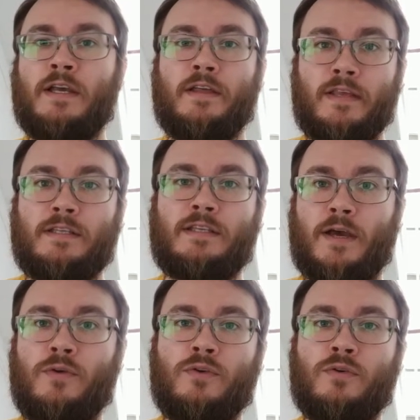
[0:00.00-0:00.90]
this is how
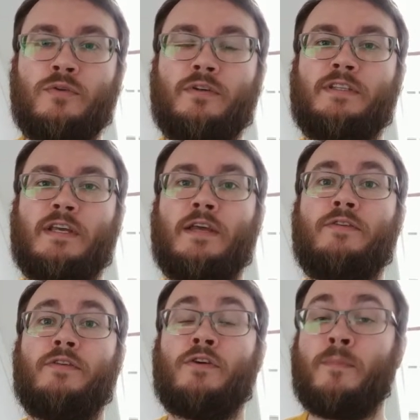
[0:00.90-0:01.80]
you say
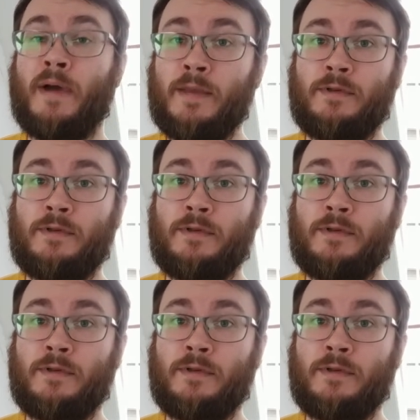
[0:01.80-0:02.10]
that there might be